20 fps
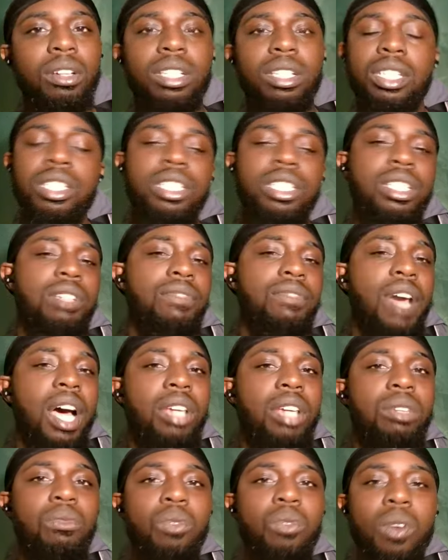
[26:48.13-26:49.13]
This is just
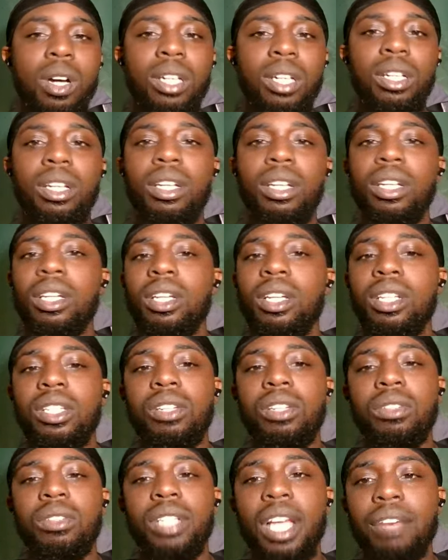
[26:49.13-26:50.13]
volume one.
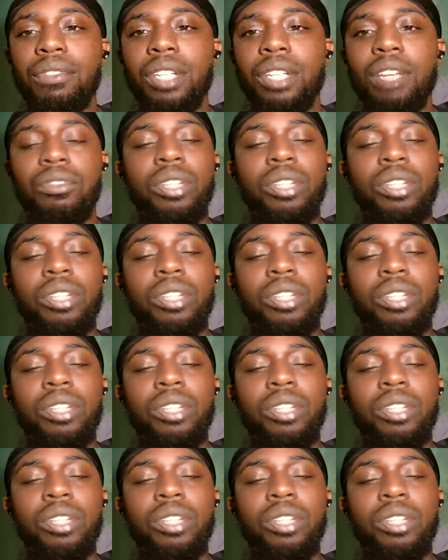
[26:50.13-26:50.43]
So definitely,